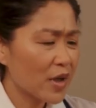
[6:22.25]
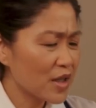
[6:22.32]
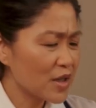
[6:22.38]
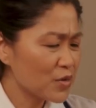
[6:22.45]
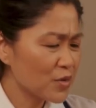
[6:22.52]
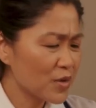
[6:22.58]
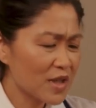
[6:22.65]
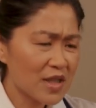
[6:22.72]

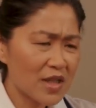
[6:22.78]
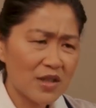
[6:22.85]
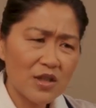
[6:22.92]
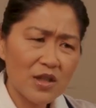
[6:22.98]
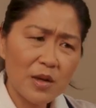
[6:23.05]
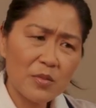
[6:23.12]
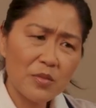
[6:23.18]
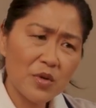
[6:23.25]

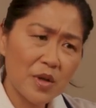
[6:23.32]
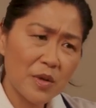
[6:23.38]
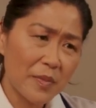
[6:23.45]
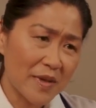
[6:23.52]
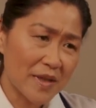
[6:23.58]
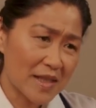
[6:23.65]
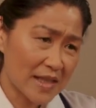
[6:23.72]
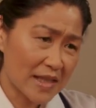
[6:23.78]
polyphenols from
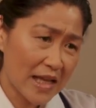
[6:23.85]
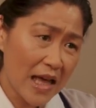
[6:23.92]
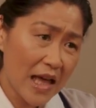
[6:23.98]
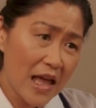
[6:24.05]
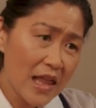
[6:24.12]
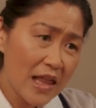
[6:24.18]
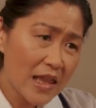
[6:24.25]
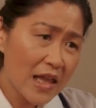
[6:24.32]
the
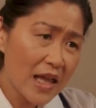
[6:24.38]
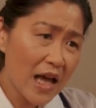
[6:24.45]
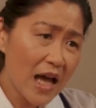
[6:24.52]
apples